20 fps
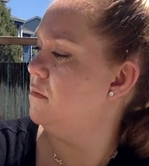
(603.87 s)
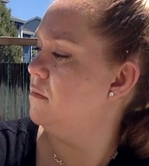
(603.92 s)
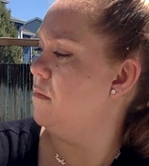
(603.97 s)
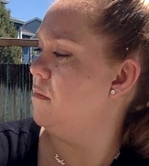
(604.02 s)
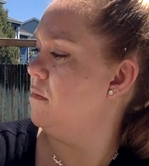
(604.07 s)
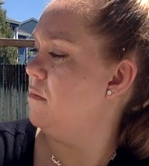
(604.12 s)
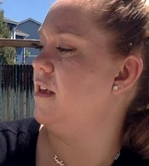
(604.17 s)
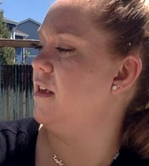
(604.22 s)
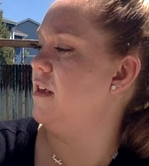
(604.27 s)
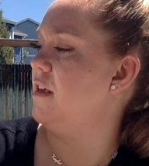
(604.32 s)

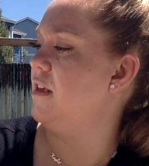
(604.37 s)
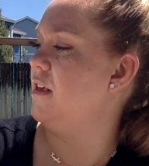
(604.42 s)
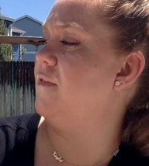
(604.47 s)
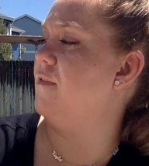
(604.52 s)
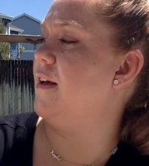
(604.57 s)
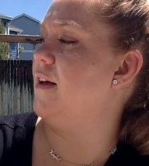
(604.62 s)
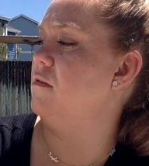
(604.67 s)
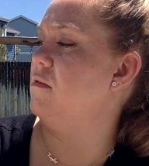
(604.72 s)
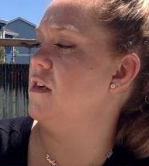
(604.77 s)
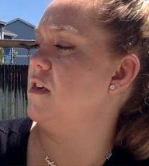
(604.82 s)
Molly and the
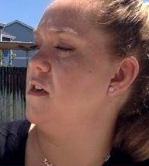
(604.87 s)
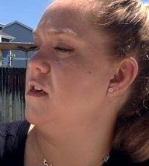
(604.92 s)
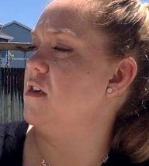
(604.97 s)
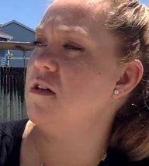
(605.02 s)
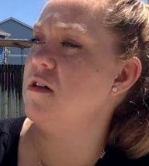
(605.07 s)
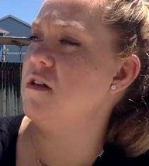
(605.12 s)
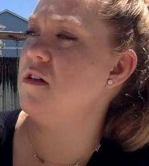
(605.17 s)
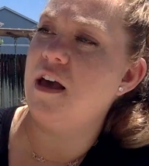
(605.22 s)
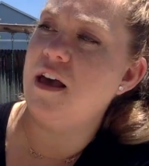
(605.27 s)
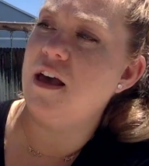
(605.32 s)
Falcon
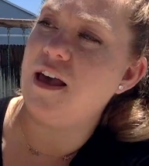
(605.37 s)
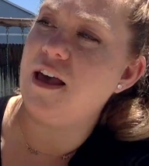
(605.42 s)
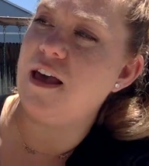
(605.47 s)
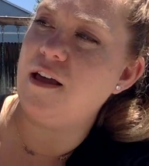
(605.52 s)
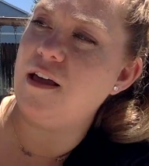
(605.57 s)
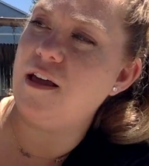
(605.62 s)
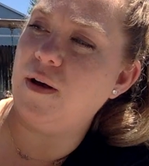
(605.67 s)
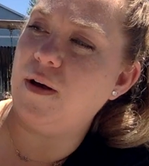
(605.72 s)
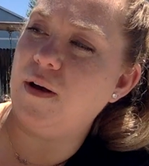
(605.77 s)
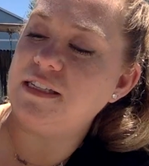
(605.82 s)

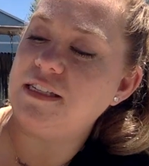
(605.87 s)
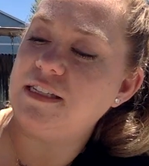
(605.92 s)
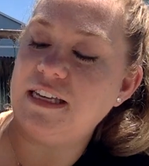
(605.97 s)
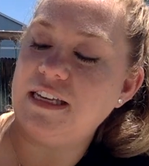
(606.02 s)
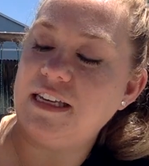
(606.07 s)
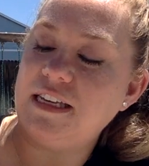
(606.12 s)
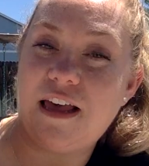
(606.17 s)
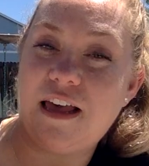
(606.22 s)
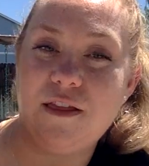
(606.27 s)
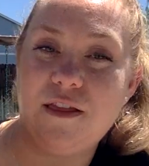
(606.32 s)
and
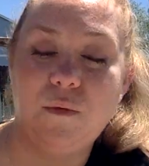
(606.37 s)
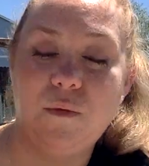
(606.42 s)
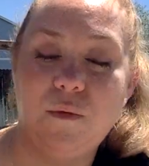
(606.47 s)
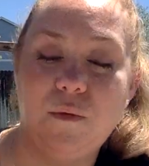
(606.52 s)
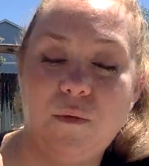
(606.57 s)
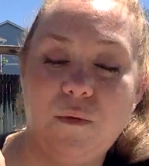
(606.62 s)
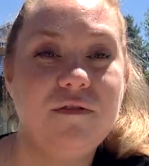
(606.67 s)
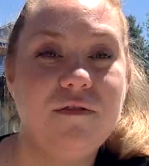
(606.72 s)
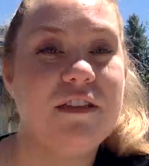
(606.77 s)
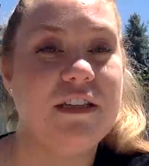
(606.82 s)
Wesley and the
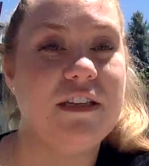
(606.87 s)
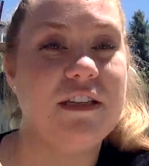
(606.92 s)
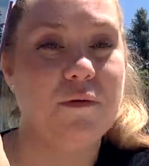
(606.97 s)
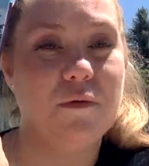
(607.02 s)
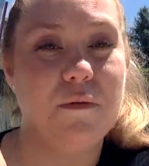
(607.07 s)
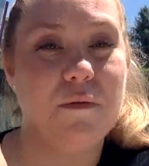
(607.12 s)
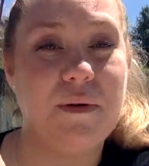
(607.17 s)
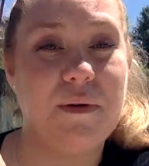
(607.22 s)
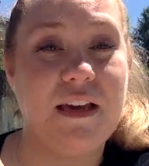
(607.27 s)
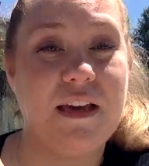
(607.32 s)
Wolves. These
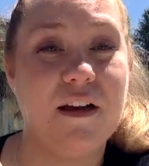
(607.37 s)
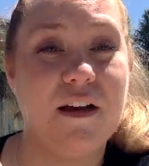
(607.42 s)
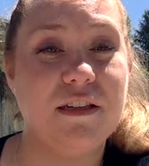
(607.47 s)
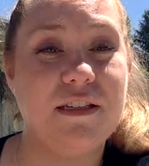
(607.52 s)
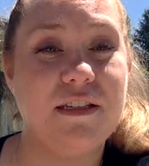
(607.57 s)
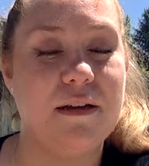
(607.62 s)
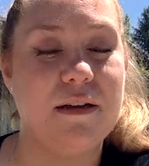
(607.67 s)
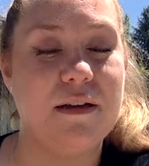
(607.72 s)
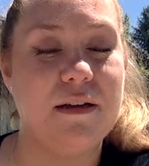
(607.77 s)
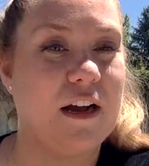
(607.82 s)
will be
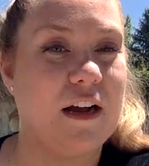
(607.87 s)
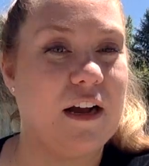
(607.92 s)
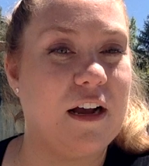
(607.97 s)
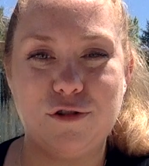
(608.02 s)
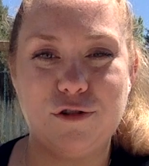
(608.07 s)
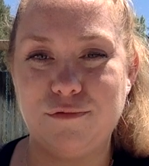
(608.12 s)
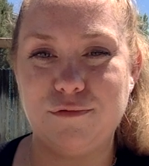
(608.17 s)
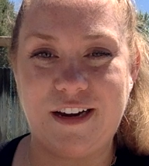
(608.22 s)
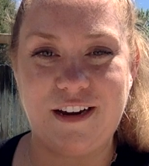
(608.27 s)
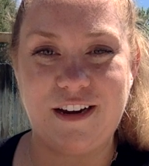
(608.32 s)
some
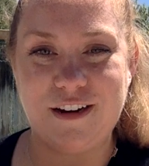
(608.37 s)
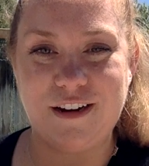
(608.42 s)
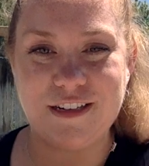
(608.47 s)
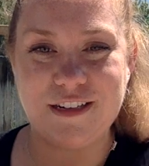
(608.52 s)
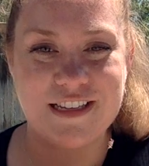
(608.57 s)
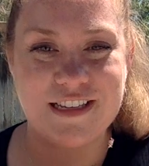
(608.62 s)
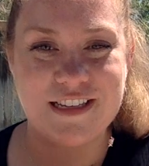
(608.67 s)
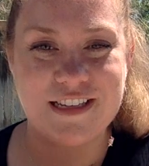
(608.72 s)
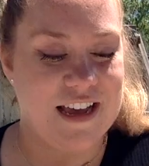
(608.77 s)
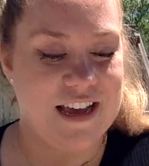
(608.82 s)
extra
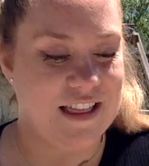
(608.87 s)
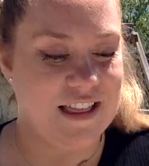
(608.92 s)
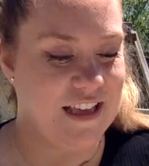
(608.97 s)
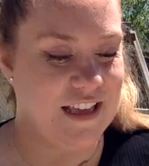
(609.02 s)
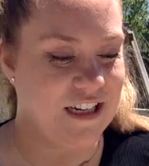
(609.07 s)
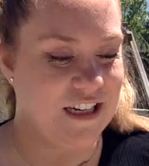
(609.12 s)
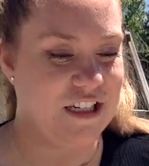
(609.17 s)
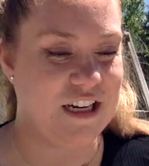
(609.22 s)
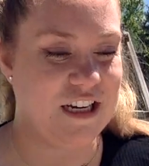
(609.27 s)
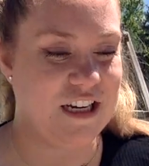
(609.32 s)
readers
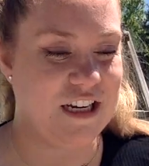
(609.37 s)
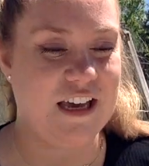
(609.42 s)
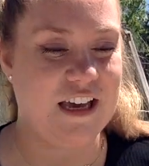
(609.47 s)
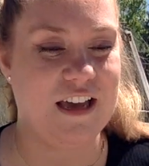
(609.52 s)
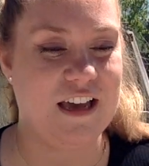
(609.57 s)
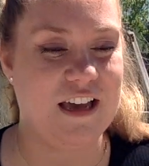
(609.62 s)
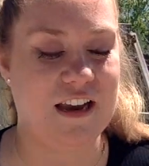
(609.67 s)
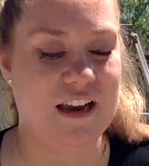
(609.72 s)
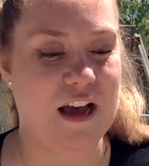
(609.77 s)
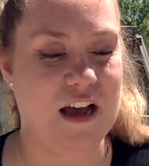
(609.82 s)
that she
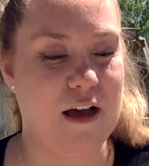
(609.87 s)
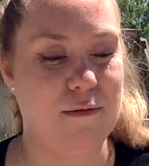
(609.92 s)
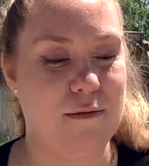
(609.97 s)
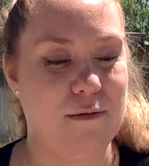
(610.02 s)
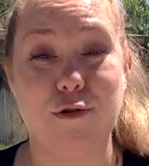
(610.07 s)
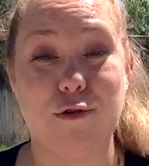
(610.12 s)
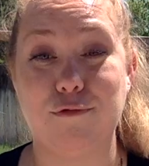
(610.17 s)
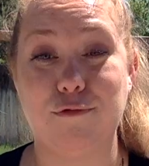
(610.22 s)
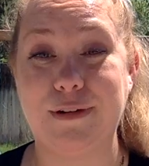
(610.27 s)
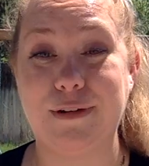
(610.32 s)
can
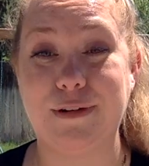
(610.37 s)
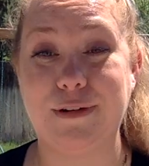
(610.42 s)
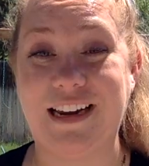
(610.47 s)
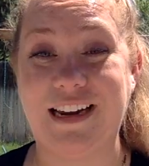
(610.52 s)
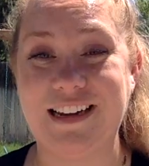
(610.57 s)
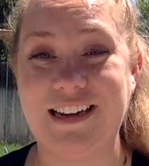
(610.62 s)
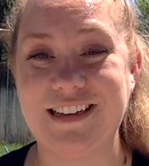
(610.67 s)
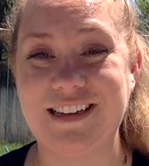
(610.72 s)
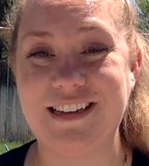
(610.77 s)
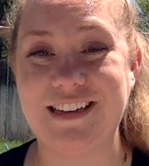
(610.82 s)
um,
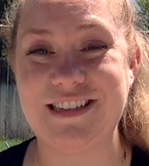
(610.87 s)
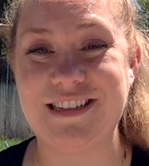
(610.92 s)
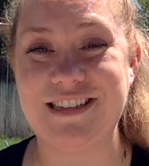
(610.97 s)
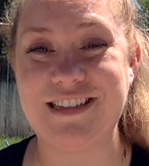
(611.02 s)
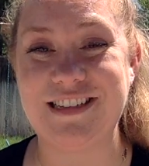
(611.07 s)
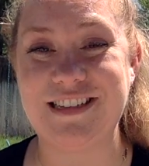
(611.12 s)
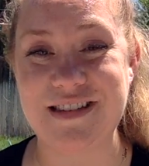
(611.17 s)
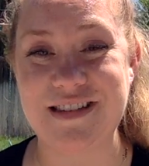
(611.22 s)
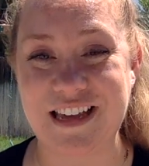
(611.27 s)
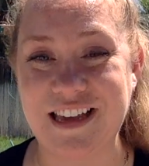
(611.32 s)
read to
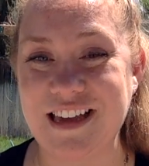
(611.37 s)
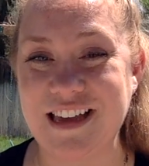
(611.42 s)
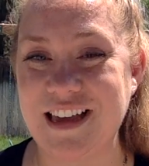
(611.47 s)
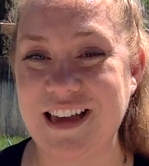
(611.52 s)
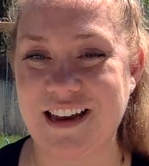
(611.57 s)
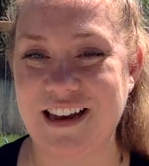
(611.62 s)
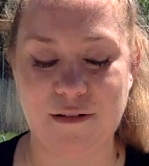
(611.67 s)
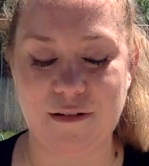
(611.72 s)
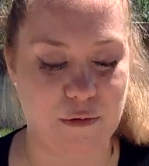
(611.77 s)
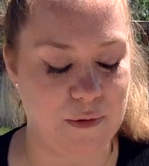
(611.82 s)
me,
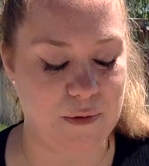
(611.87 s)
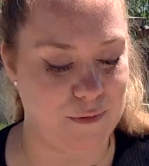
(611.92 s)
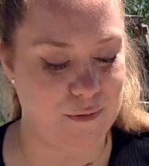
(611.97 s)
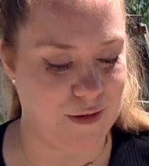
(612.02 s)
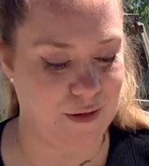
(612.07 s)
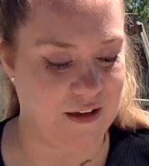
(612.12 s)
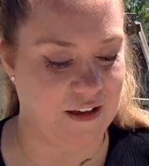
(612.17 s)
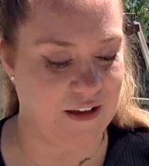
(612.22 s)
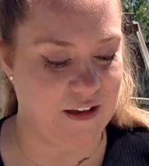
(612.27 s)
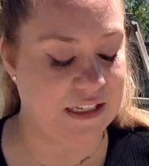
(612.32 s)
and it will be
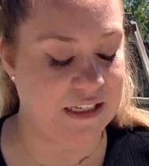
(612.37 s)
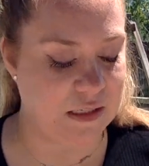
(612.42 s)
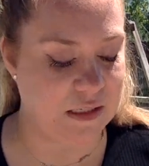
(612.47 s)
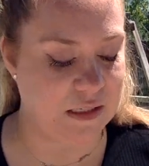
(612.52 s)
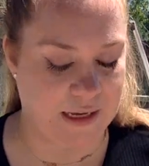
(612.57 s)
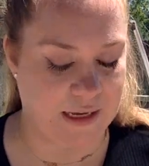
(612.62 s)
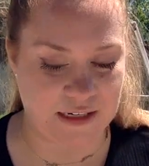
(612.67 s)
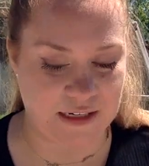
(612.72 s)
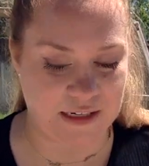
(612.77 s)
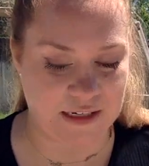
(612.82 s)
really
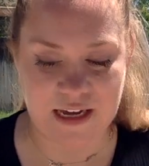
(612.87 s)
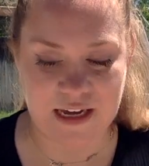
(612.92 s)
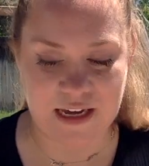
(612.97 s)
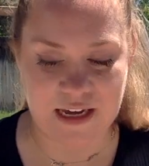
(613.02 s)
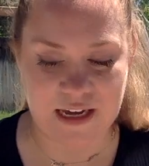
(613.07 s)
sweet.